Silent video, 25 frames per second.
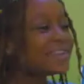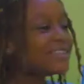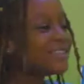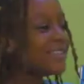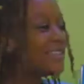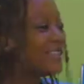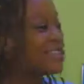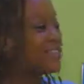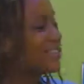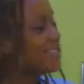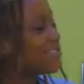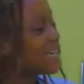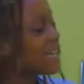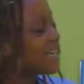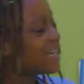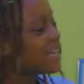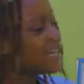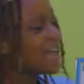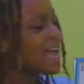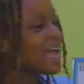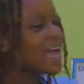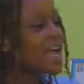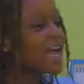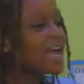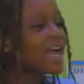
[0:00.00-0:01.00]
she said,
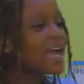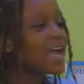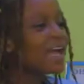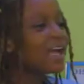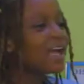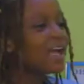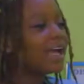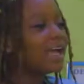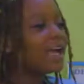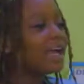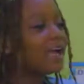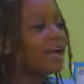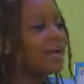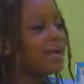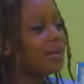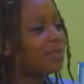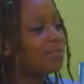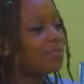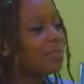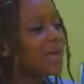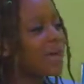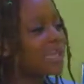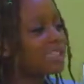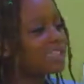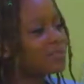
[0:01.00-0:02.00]

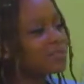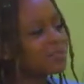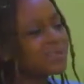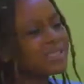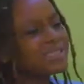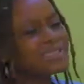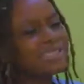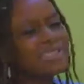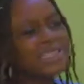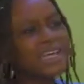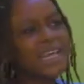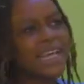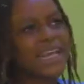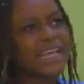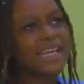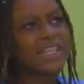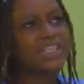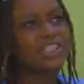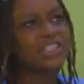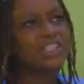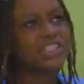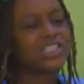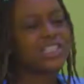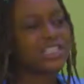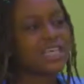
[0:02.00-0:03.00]
at what
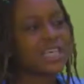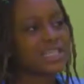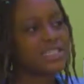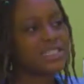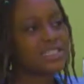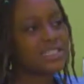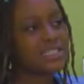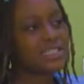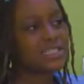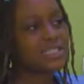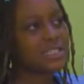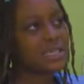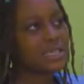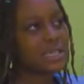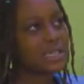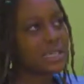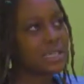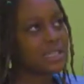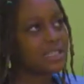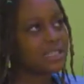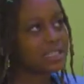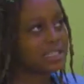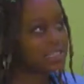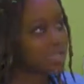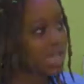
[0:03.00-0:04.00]
age does a
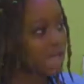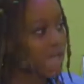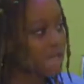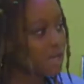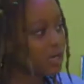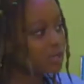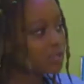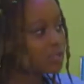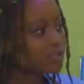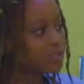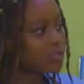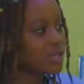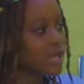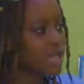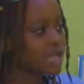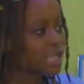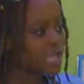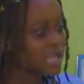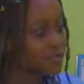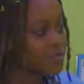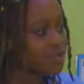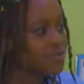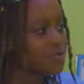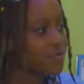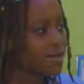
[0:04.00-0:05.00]
child
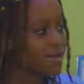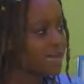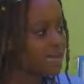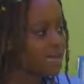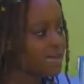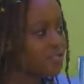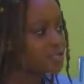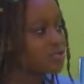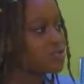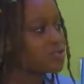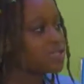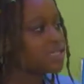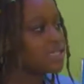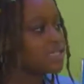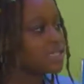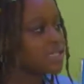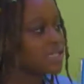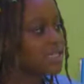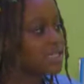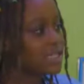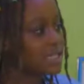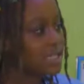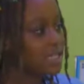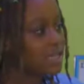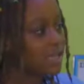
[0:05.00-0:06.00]
experience tooth
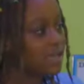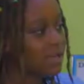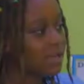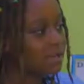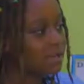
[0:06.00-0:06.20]
decay?